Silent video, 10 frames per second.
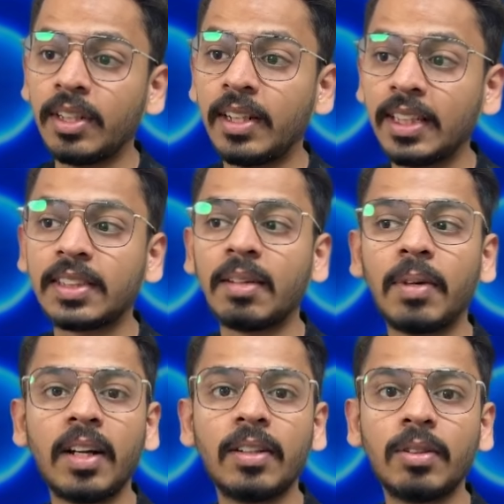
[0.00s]
test
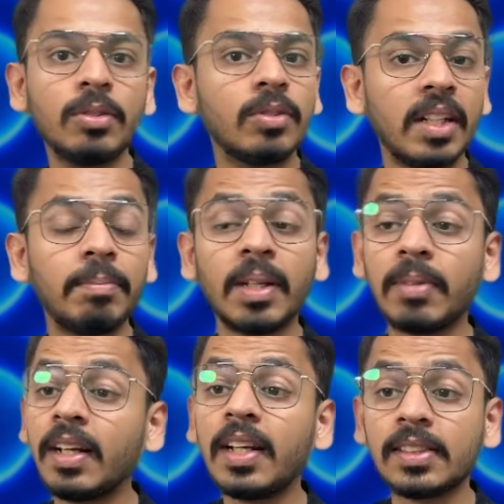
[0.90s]
command to use npm
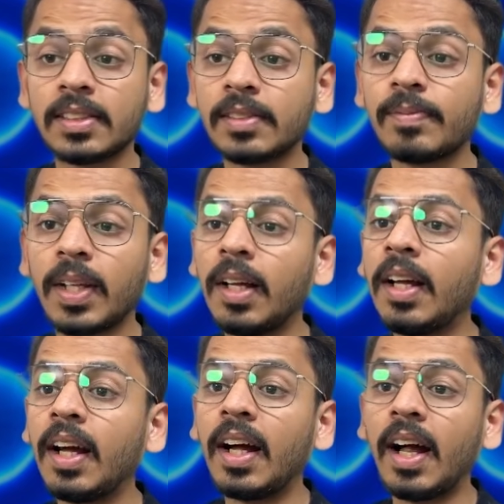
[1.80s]
run test.
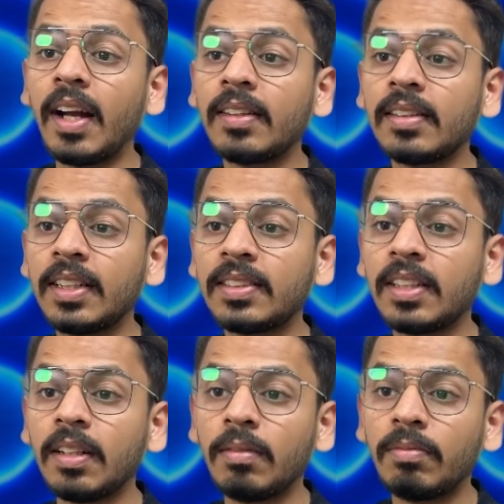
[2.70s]
And there is
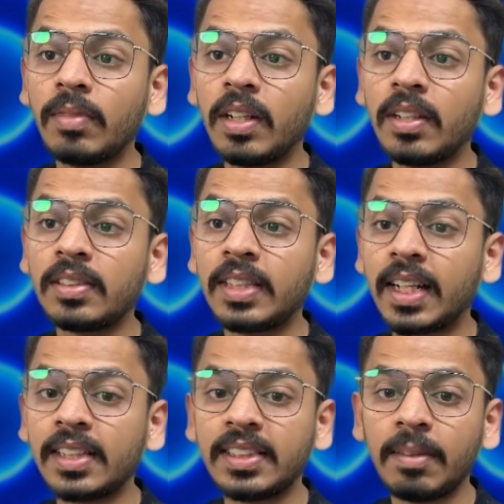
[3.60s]
a
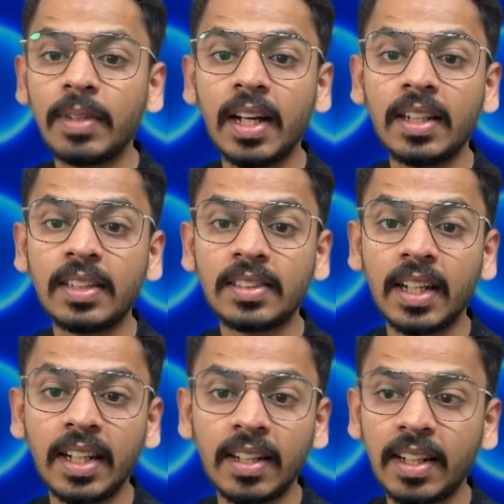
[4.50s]
second step that is
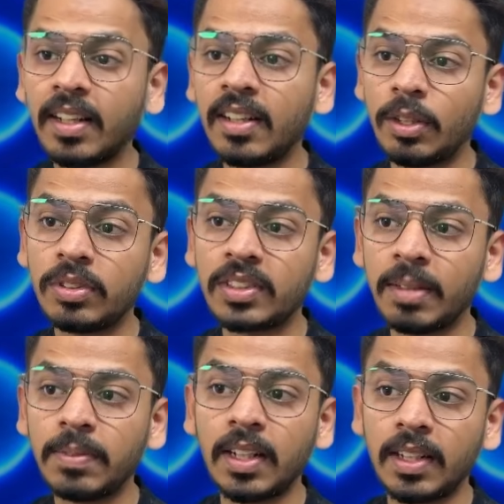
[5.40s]
getting triggered to
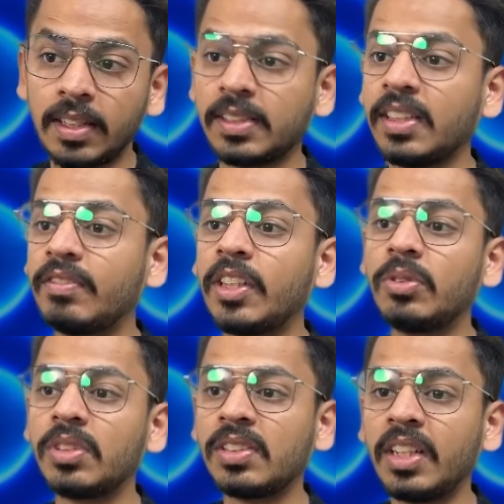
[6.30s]
skip the test if the
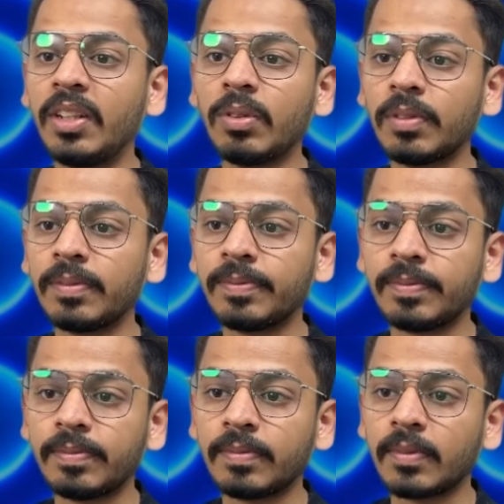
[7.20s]
user said no.
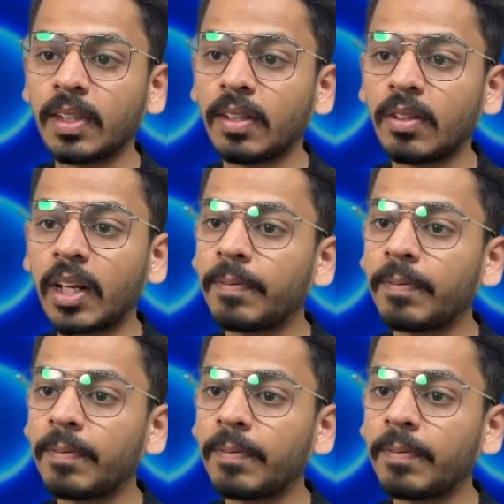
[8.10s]
Okay,